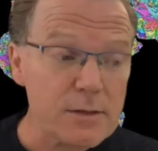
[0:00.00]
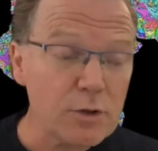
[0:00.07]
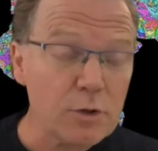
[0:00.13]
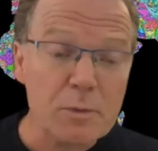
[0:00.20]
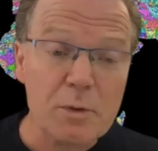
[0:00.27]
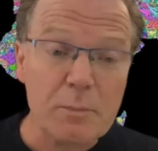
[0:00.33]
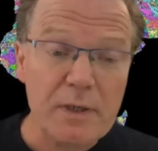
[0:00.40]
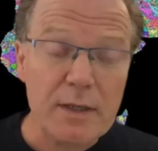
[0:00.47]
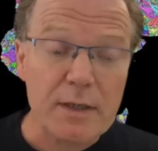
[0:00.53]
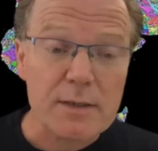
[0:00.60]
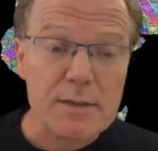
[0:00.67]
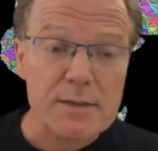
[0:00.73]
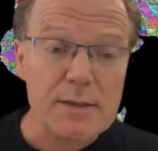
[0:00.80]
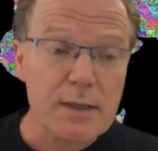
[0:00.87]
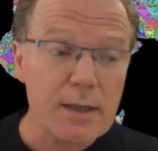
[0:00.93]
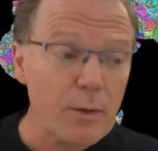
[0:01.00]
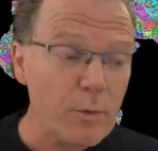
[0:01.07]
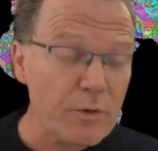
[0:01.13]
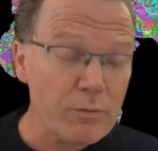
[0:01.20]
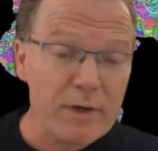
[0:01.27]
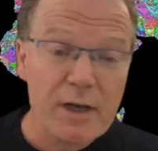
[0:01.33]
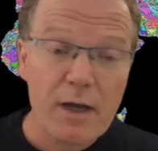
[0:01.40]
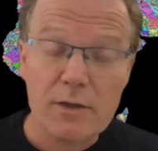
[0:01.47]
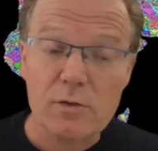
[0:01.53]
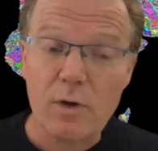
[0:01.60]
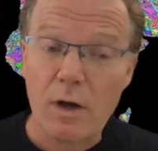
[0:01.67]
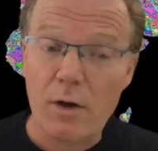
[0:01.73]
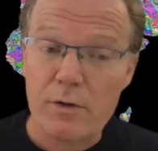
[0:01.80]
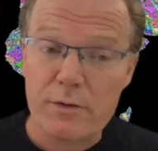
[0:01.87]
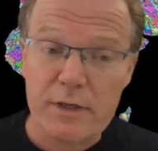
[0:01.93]
human beings with regard
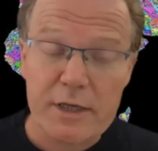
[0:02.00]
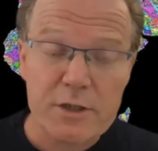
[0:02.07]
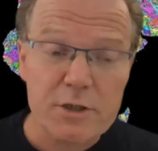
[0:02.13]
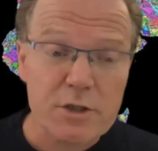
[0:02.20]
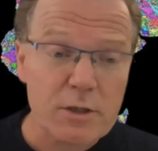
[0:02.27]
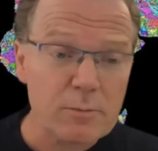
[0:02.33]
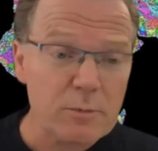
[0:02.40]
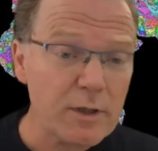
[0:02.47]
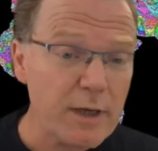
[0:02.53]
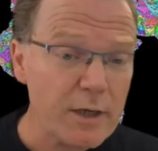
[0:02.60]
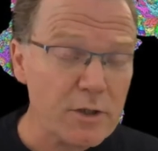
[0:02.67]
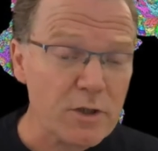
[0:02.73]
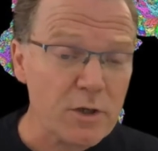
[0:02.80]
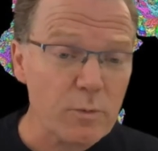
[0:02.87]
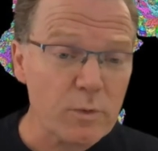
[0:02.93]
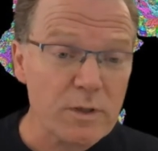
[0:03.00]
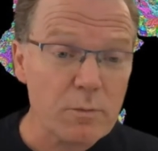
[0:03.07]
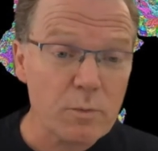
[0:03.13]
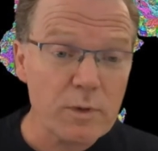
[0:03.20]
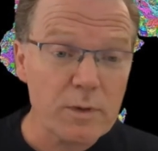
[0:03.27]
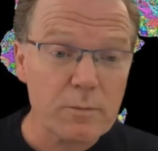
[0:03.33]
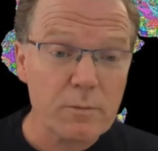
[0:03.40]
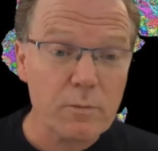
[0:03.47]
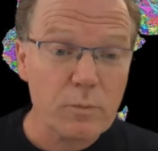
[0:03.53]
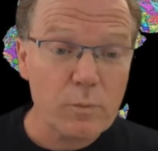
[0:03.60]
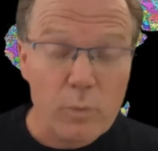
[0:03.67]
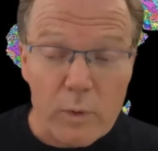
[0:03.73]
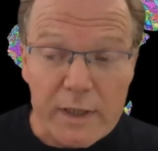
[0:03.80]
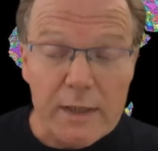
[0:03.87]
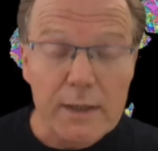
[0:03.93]
to our relationship to nature.
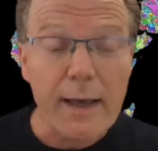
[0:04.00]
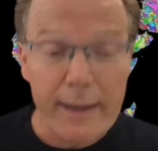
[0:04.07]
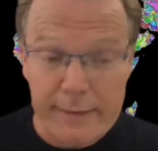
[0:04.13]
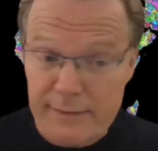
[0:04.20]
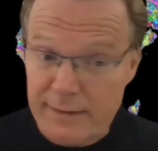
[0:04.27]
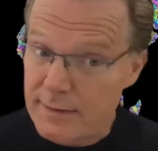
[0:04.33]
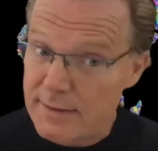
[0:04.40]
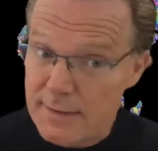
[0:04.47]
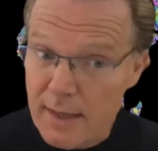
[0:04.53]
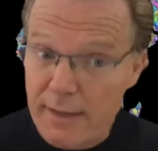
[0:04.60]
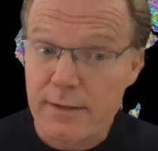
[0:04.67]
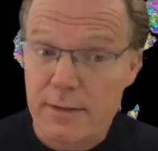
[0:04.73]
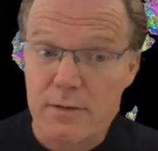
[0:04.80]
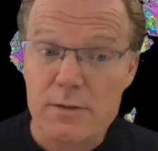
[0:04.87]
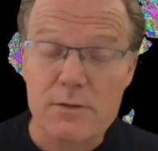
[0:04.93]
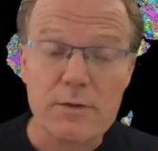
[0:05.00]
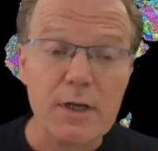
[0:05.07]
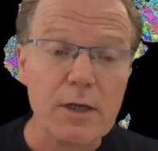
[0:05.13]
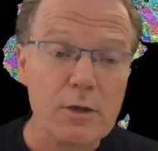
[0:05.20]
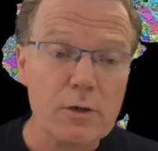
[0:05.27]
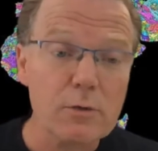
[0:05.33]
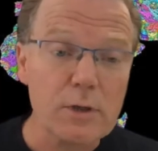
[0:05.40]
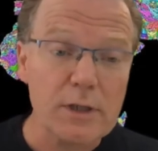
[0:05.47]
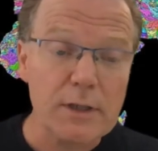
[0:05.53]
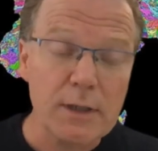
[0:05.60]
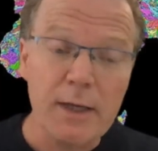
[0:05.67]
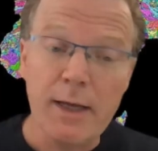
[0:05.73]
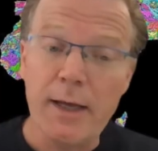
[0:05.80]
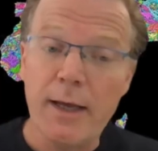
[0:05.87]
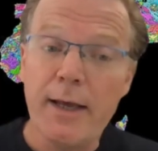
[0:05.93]
We and the design industry included,
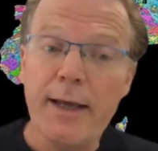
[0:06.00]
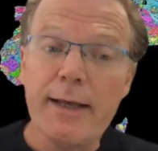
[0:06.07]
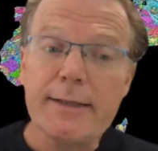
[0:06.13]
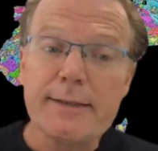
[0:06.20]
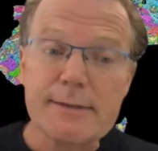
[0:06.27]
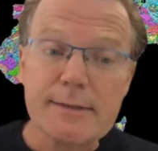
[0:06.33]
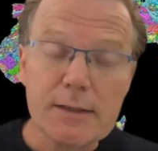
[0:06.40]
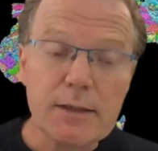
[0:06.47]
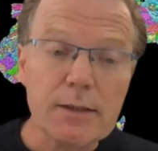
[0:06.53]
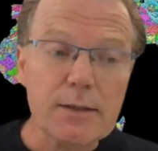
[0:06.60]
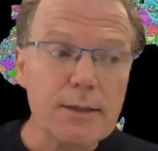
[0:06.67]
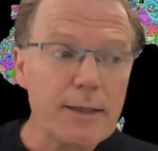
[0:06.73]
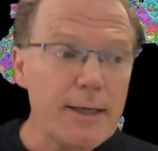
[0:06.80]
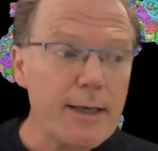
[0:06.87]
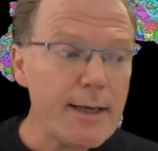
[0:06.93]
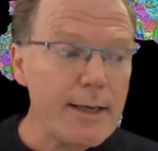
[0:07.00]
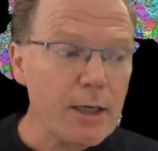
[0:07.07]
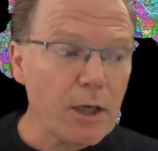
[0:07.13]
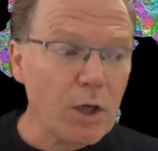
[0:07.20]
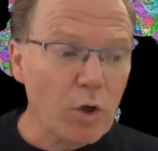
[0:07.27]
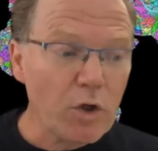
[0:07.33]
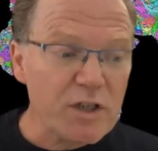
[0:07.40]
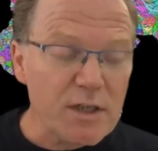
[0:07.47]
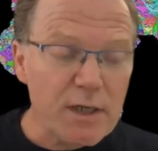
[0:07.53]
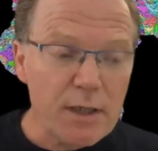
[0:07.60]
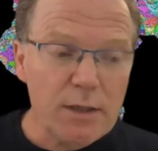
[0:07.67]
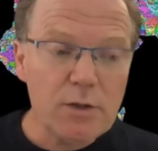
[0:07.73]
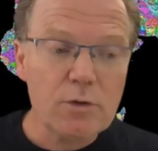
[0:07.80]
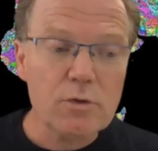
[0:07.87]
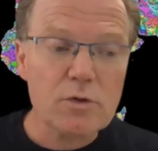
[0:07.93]
still
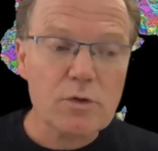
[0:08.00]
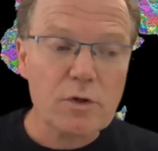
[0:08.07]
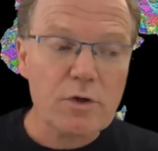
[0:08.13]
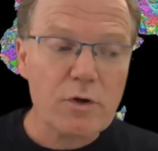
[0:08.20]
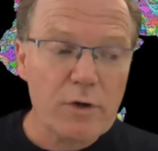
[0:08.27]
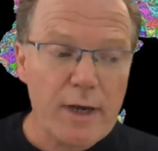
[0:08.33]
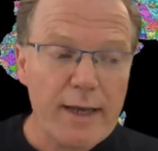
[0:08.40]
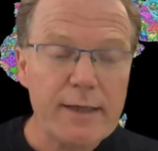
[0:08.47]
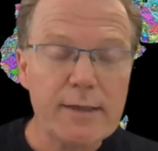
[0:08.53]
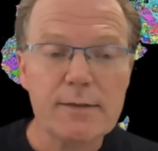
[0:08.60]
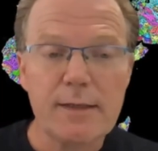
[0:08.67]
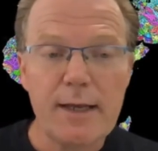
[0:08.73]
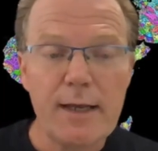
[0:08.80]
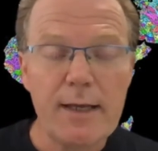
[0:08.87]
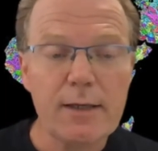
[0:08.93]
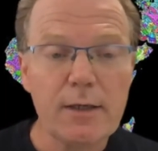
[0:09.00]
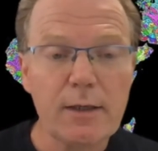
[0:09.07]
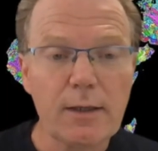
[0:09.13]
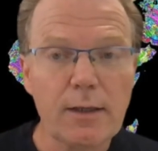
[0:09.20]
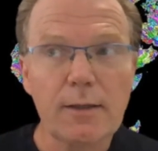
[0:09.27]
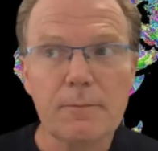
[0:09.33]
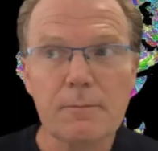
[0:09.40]
continue to create a